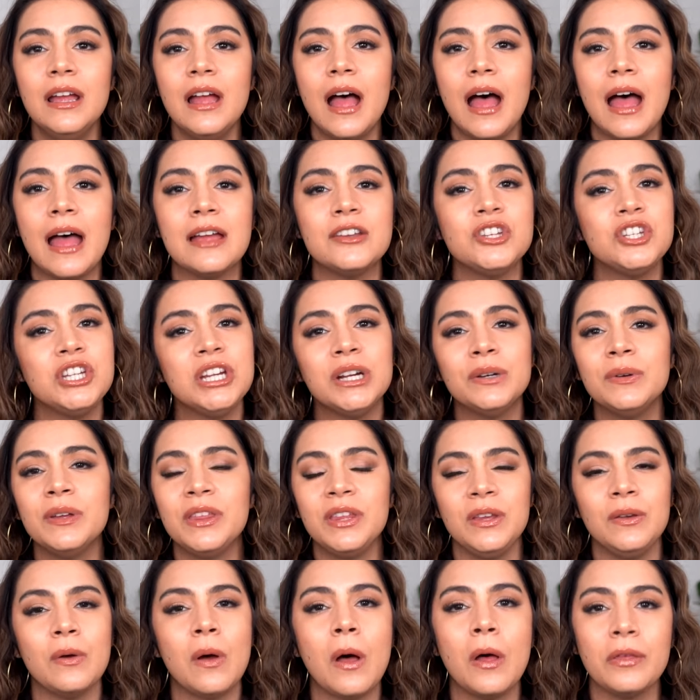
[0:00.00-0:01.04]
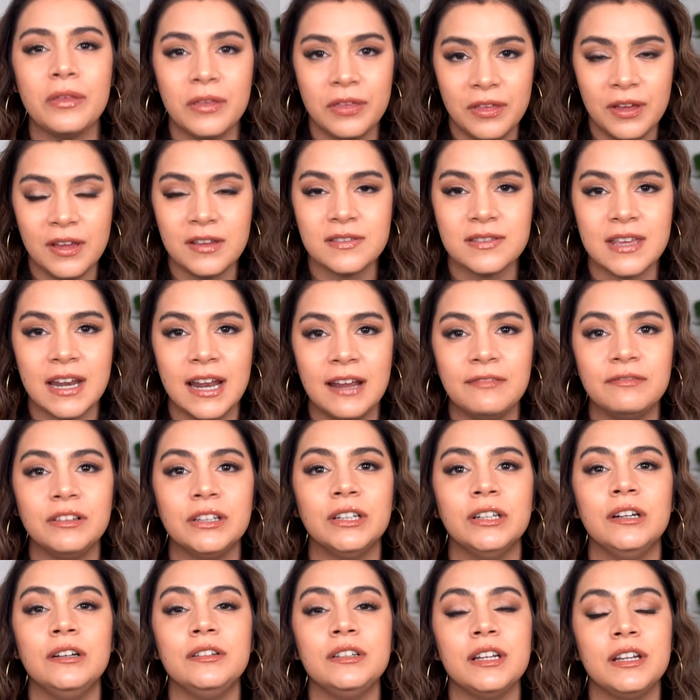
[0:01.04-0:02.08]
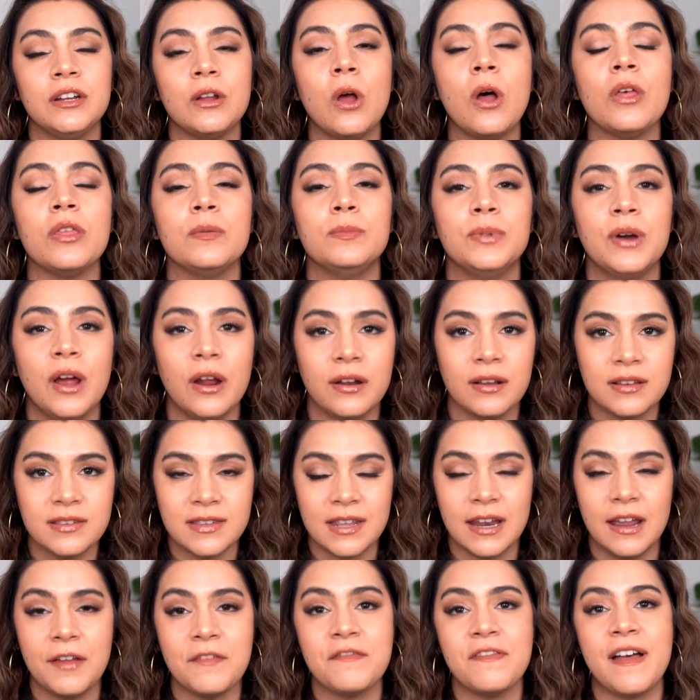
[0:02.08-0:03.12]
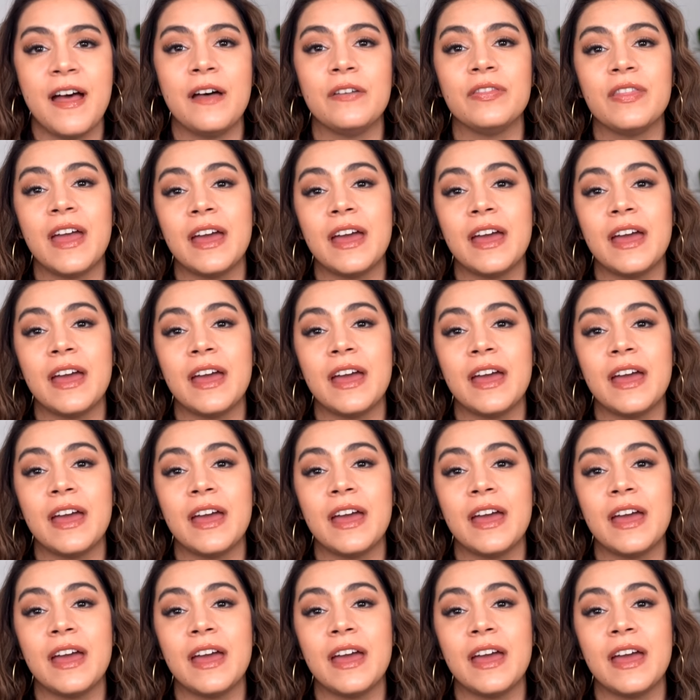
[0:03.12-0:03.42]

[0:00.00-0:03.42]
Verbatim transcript: uh, share with you all the things that I've learned and all the products that I found